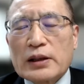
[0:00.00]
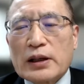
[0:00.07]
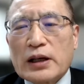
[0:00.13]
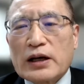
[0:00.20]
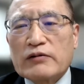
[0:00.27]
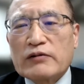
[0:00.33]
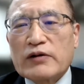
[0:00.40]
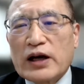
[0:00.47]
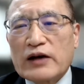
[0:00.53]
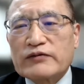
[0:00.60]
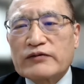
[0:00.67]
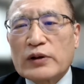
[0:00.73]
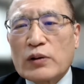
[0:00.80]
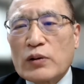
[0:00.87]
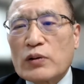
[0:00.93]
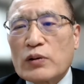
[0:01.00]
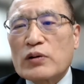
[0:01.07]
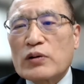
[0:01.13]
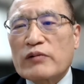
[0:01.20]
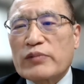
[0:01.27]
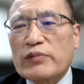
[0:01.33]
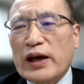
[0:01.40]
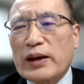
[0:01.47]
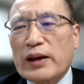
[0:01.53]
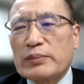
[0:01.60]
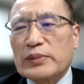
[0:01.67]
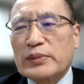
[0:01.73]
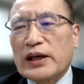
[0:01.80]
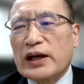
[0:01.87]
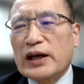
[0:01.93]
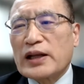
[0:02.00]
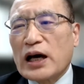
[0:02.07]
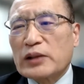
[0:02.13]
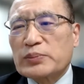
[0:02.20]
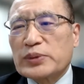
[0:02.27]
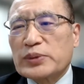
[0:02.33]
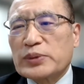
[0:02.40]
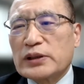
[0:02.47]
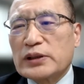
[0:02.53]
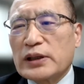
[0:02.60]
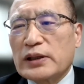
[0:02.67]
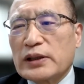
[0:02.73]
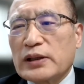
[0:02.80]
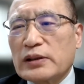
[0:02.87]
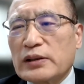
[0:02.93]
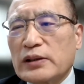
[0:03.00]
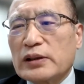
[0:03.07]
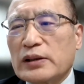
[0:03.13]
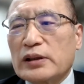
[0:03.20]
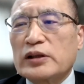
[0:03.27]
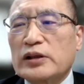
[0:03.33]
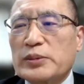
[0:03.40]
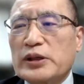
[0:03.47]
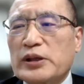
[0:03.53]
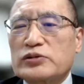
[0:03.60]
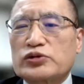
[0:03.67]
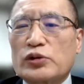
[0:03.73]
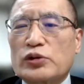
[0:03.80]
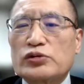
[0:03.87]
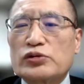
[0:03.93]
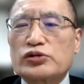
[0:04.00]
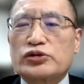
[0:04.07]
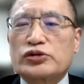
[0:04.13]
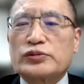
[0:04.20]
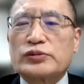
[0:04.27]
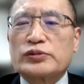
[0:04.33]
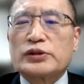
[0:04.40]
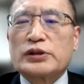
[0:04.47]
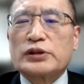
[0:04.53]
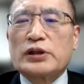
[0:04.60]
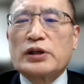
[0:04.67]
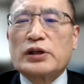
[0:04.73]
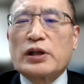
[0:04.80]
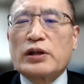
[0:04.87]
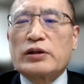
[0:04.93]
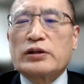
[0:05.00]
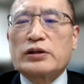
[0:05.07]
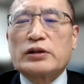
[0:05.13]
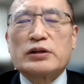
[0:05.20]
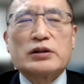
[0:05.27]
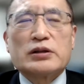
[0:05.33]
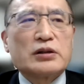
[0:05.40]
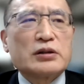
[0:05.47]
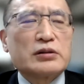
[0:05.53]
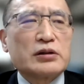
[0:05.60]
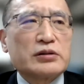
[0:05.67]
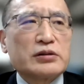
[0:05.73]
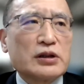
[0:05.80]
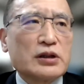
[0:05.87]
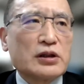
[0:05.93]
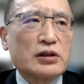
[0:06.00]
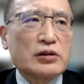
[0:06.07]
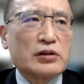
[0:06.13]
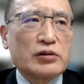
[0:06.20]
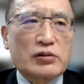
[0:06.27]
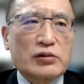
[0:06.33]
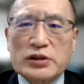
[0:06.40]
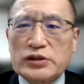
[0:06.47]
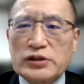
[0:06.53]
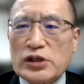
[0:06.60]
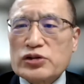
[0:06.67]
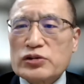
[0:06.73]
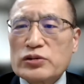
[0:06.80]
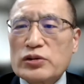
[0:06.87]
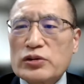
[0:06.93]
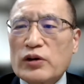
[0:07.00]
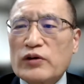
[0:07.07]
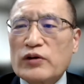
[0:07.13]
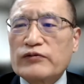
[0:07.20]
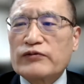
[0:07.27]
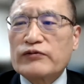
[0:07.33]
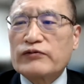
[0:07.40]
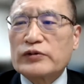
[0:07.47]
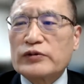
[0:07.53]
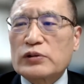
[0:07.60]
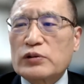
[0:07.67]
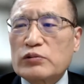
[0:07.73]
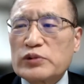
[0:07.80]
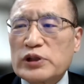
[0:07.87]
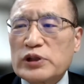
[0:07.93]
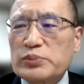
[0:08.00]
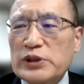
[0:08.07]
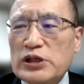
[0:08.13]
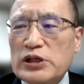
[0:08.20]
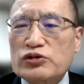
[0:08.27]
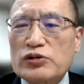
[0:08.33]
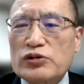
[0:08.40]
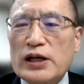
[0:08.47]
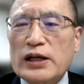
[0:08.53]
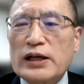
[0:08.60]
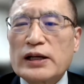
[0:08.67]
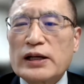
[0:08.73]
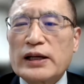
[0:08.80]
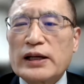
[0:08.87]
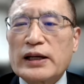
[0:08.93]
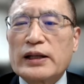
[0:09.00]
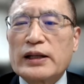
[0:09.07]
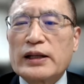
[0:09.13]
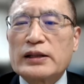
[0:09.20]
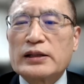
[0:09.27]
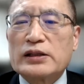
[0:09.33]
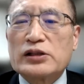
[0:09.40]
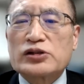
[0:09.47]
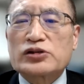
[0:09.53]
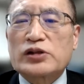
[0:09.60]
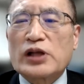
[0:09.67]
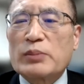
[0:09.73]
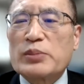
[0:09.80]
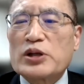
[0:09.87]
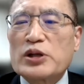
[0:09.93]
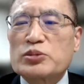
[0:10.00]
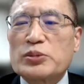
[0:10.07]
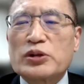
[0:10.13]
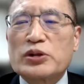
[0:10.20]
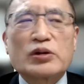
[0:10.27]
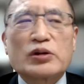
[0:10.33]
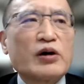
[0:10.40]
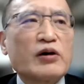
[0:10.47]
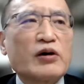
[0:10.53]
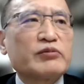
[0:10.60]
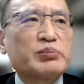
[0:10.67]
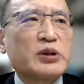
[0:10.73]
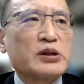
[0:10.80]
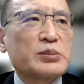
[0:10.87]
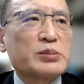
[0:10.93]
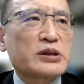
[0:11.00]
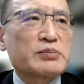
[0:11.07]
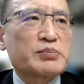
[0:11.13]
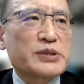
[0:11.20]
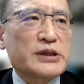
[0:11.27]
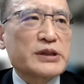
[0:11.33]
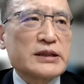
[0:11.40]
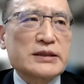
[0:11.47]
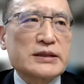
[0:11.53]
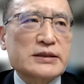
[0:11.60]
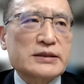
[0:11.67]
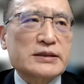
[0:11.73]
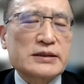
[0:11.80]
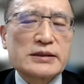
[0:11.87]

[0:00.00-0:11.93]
However, all of them cannot be an uh, ultimate solution the, the denuclearization of the Korean Peninsula and the establishment of permanent peace